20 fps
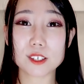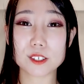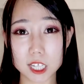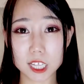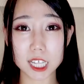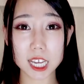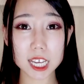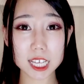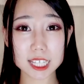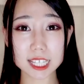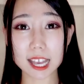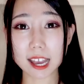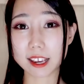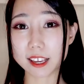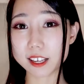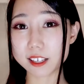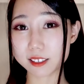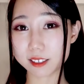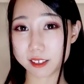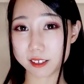The links are
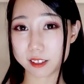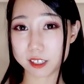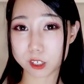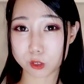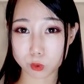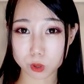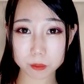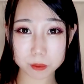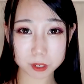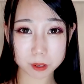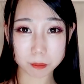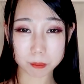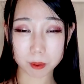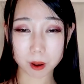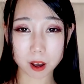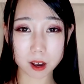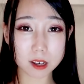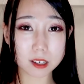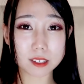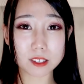in the description
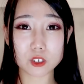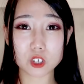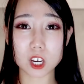box.